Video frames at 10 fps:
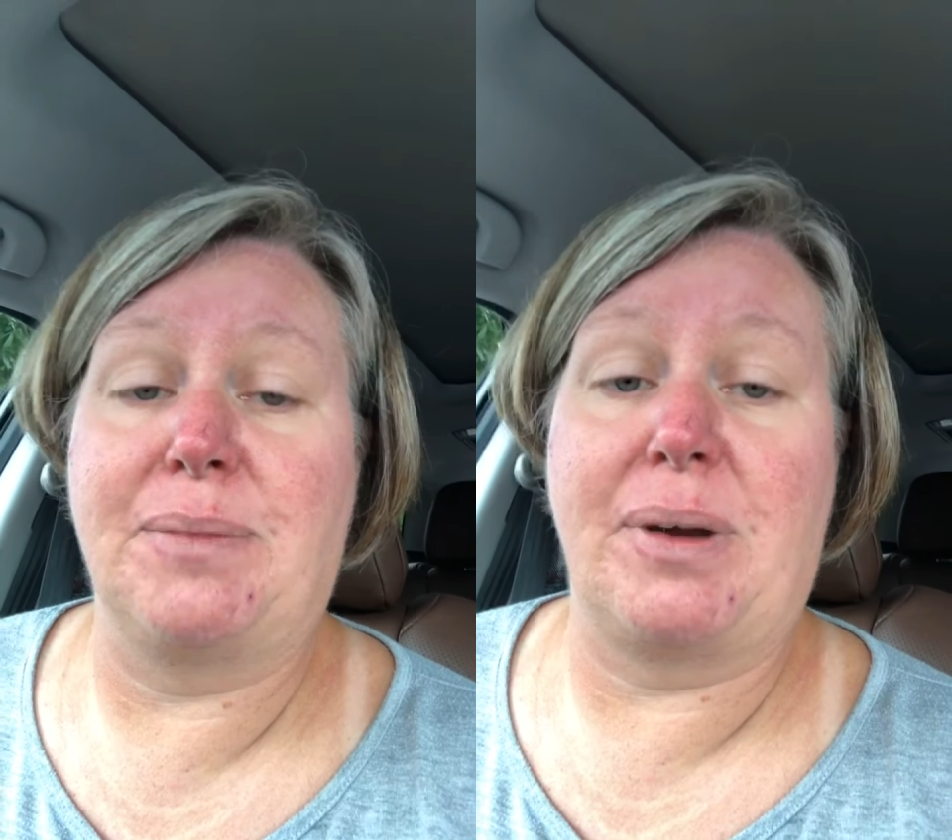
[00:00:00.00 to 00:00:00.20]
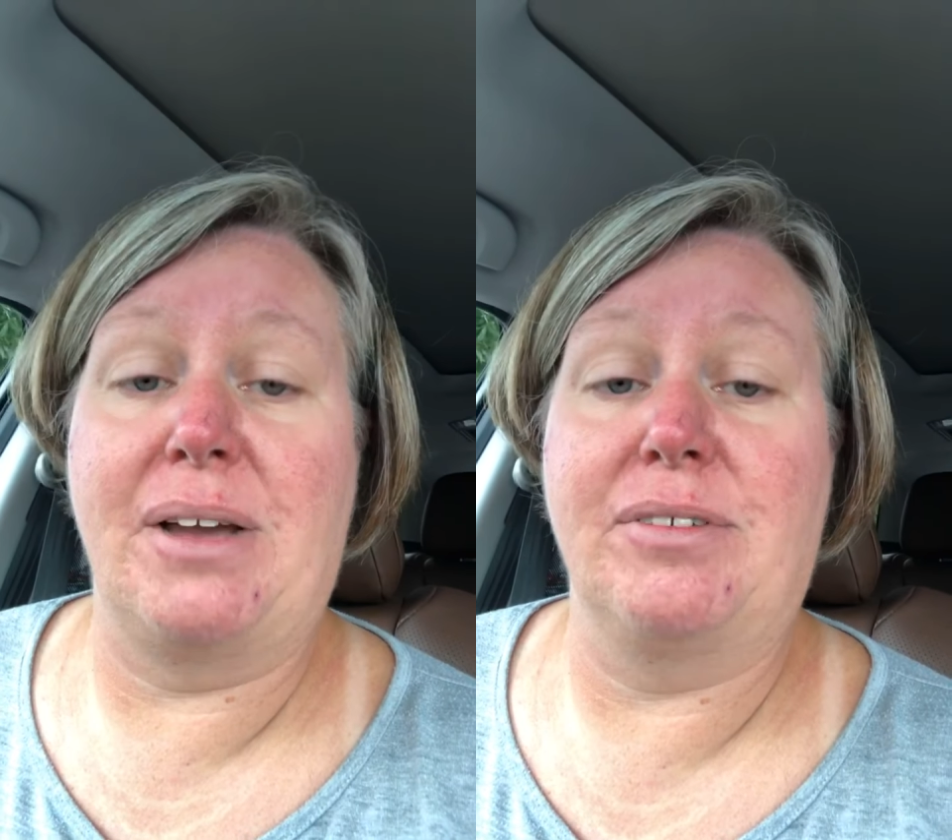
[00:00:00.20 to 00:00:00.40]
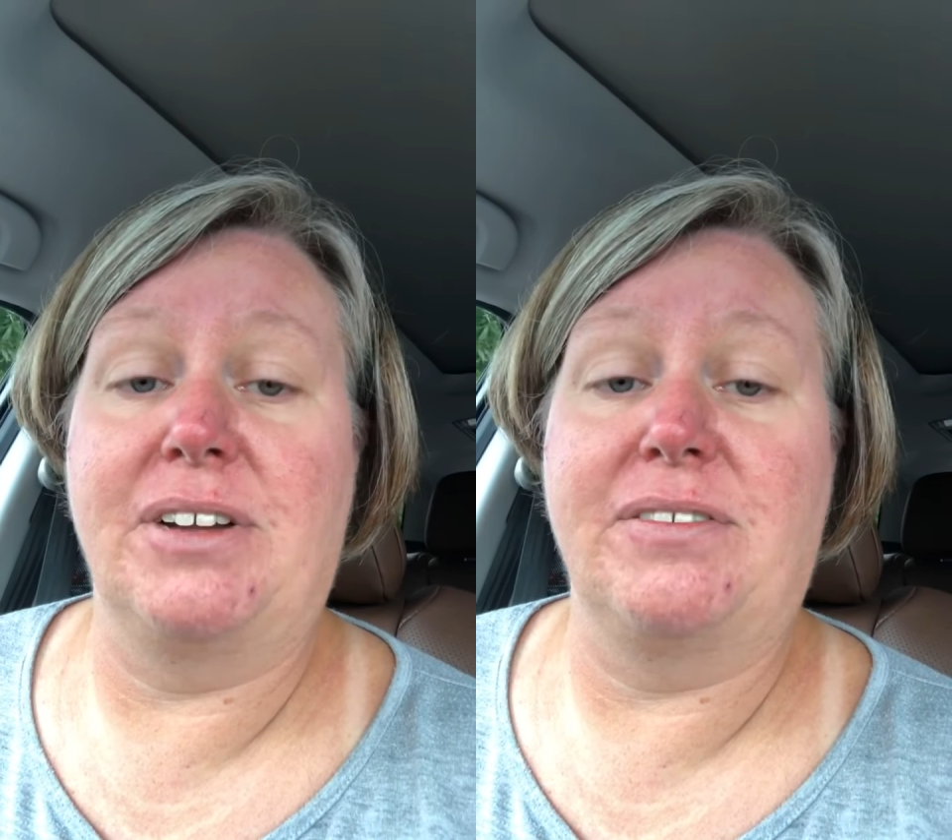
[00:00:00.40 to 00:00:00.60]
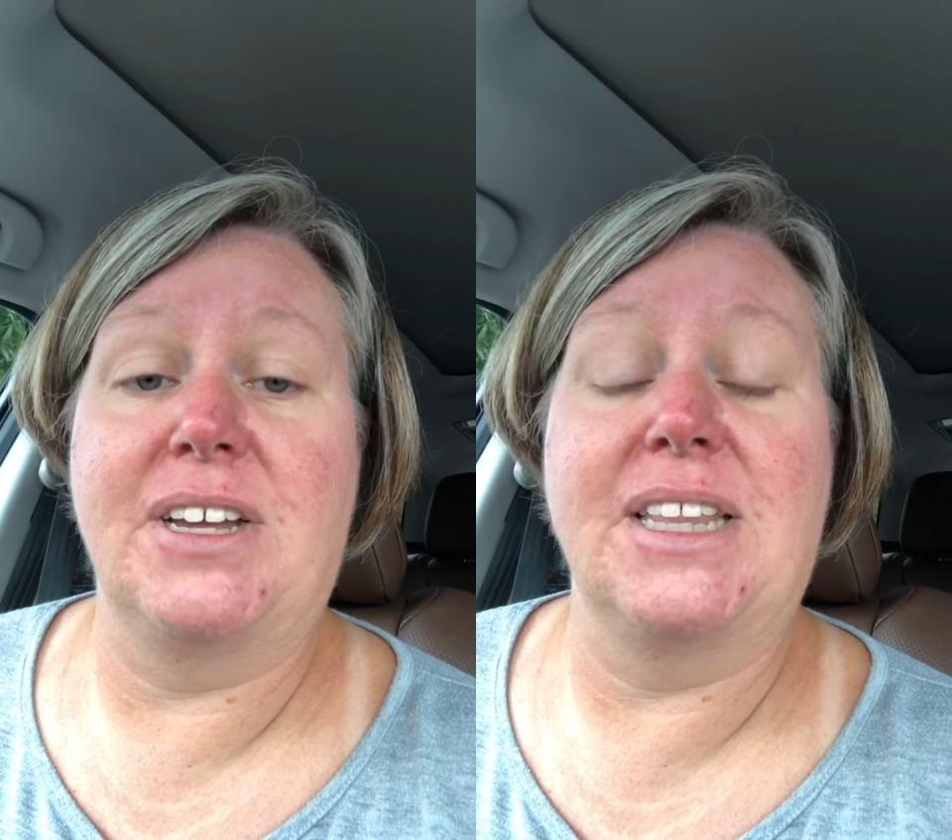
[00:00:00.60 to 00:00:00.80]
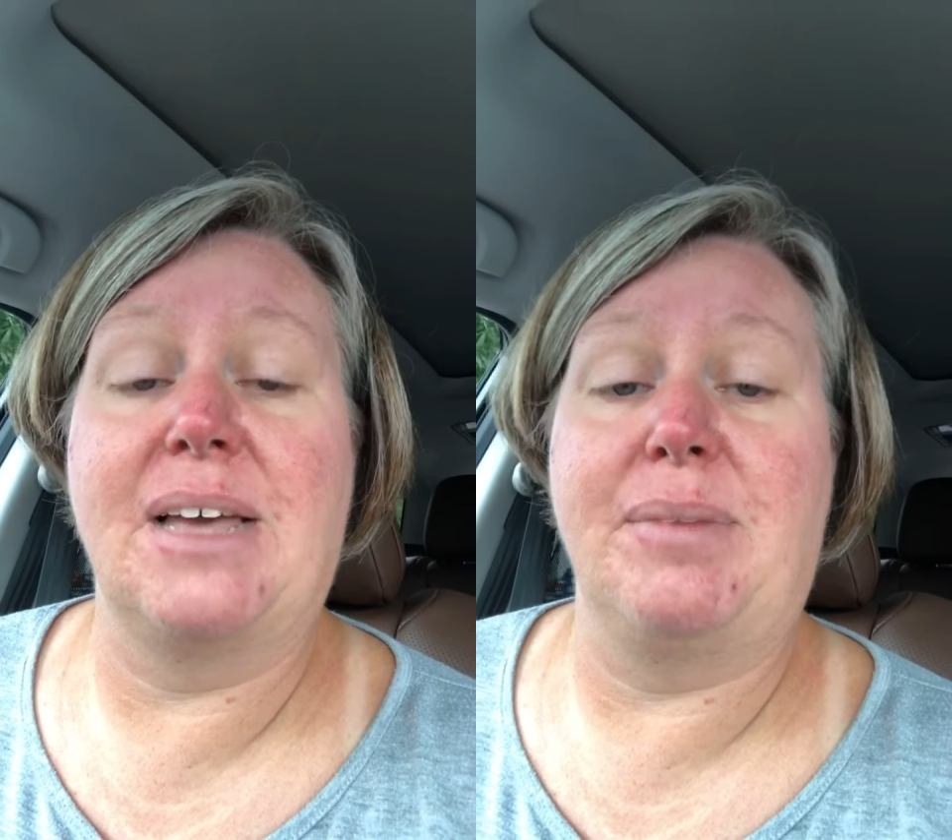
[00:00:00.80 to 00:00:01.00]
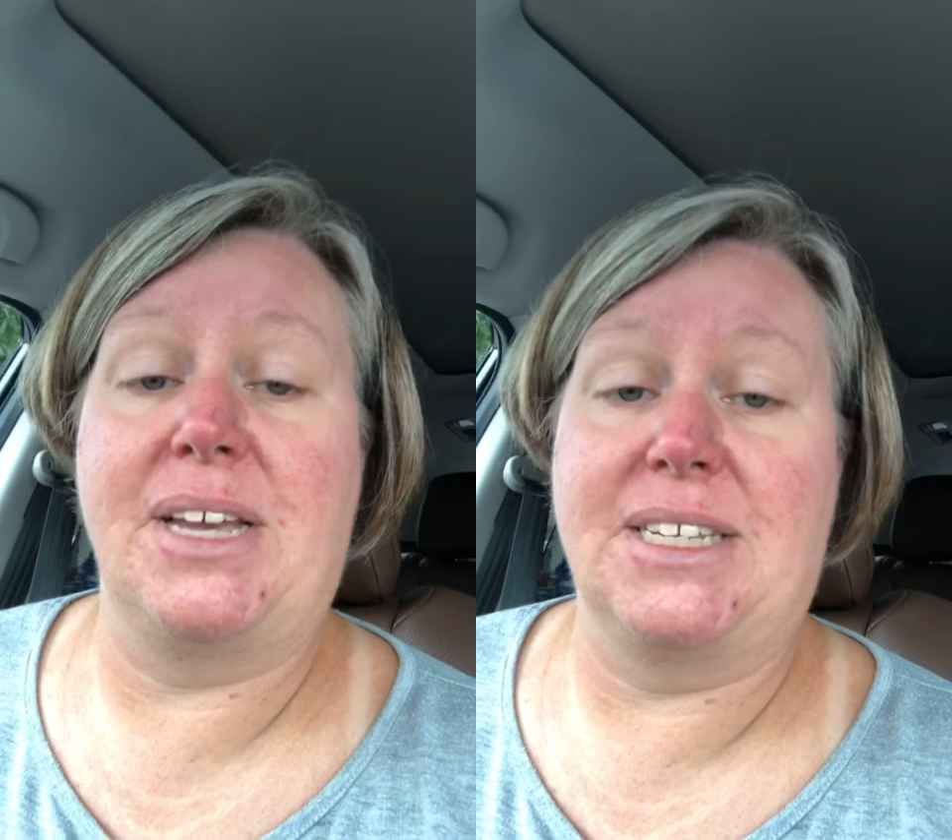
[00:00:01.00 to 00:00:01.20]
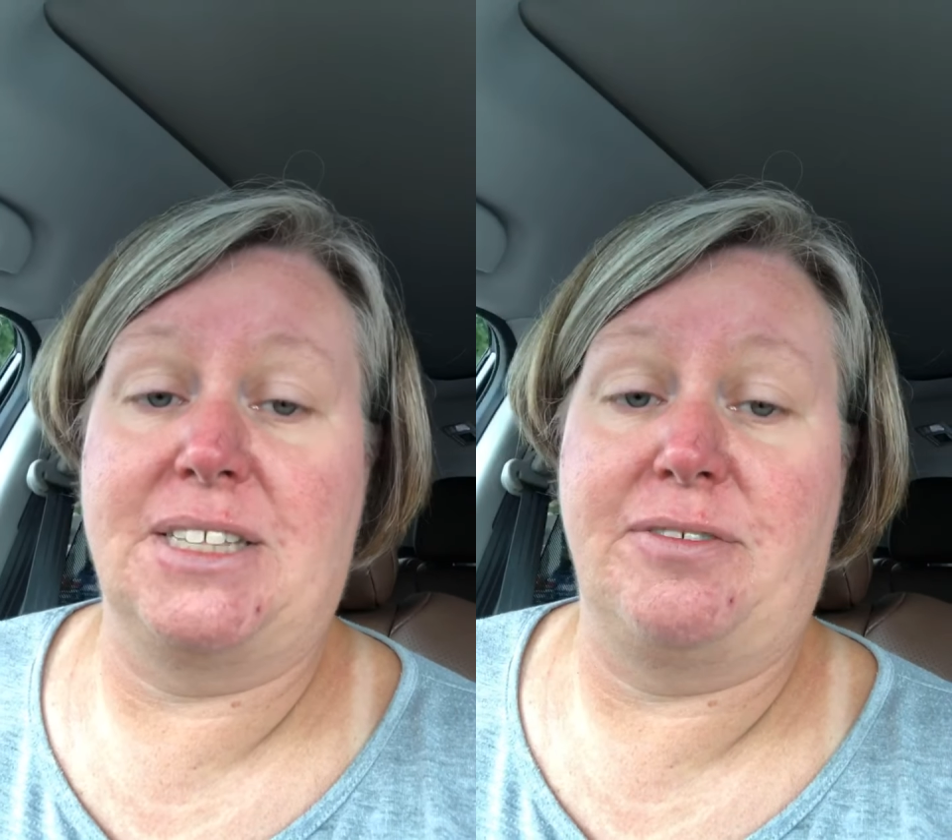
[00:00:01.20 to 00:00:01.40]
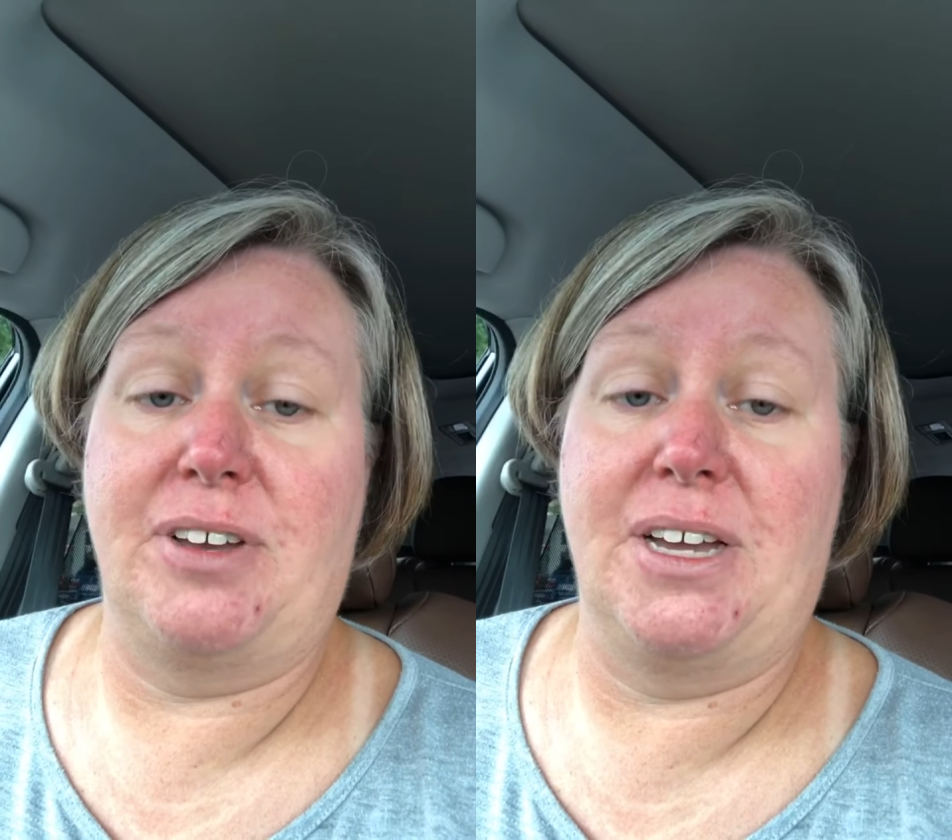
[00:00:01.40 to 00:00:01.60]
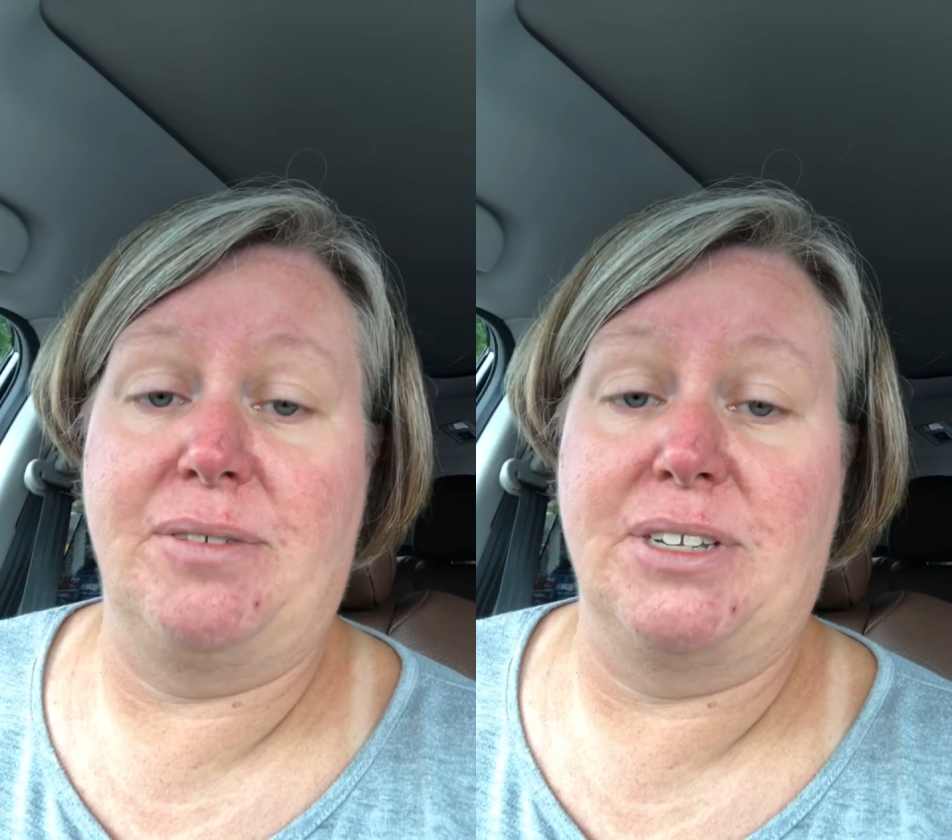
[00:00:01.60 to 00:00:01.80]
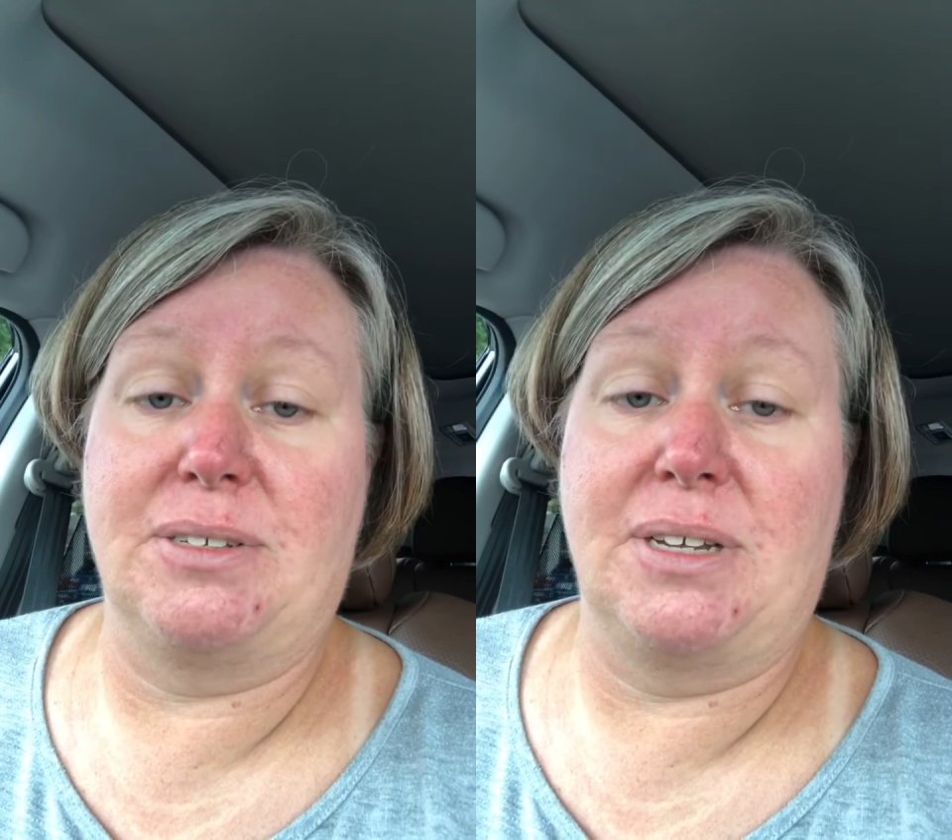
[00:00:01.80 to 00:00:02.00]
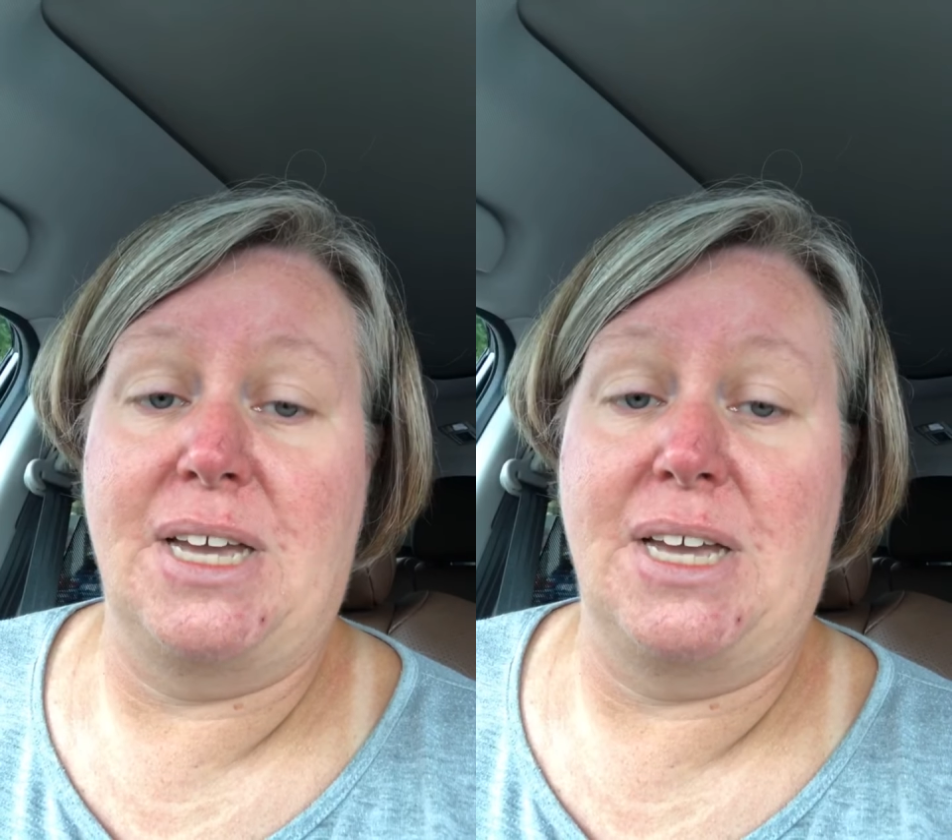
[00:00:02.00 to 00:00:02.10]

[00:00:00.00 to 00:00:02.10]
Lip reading: they probably wouldn't have done that, because the fun was